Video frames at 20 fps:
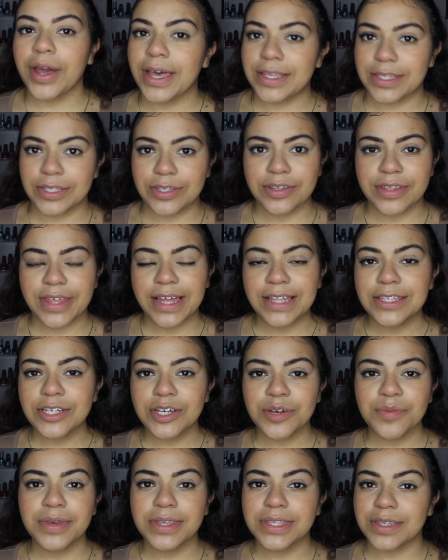Okay, so
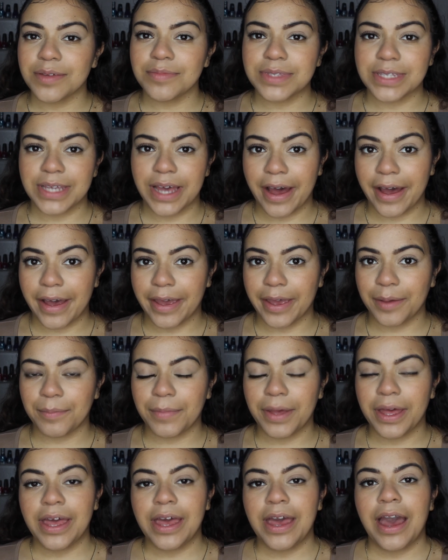that took me some
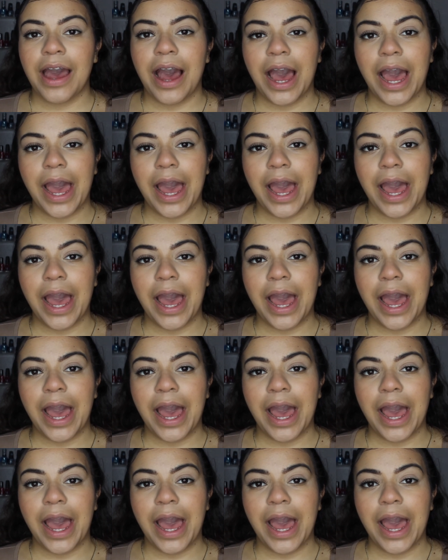time.